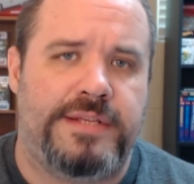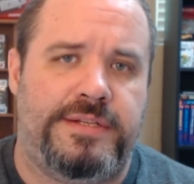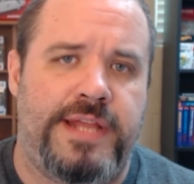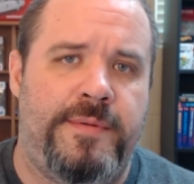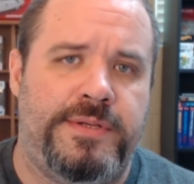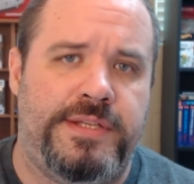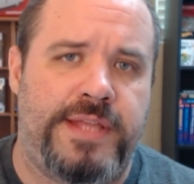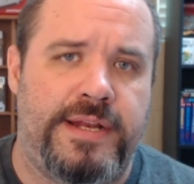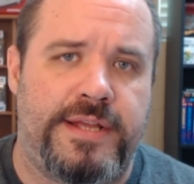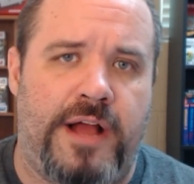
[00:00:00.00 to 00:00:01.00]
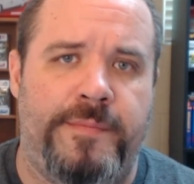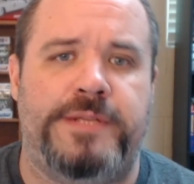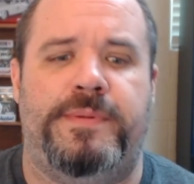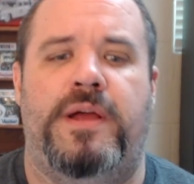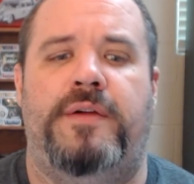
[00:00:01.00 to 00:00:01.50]
So tell me what you think in the
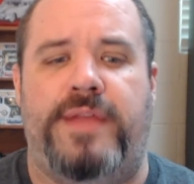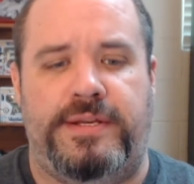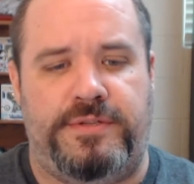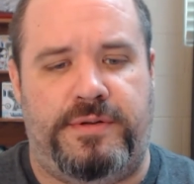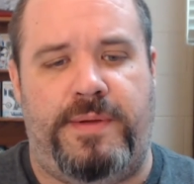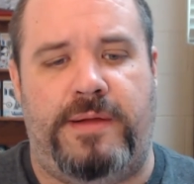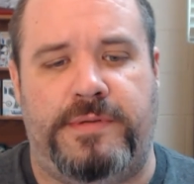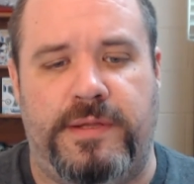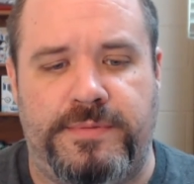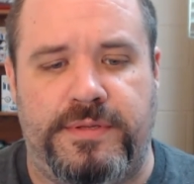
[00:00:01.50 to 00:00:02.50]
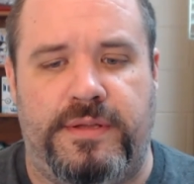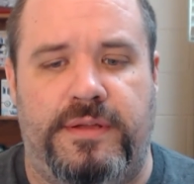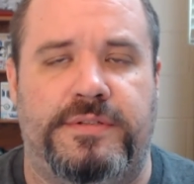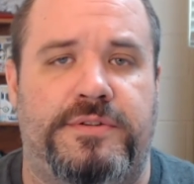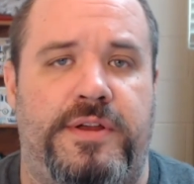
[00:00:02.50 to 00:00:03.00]
comments below. Things should have popped up
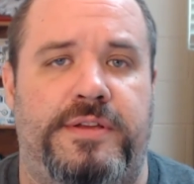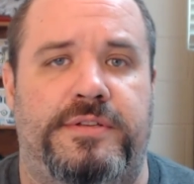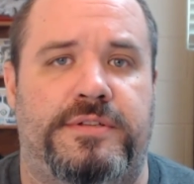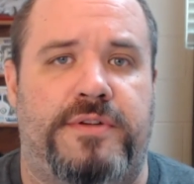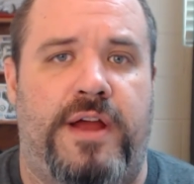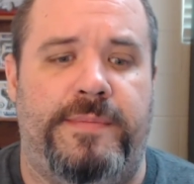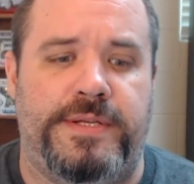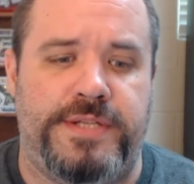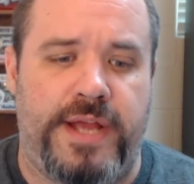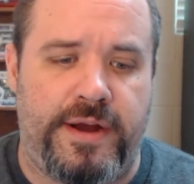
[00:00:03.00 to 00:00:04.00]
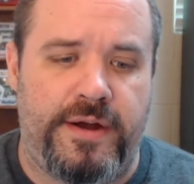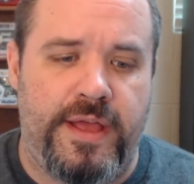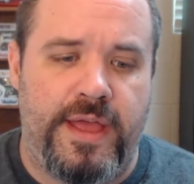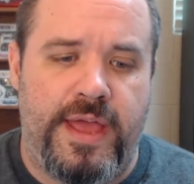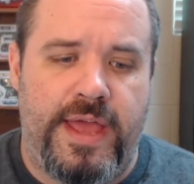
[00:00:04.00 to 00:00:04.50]
on the screen. Subscribe and share.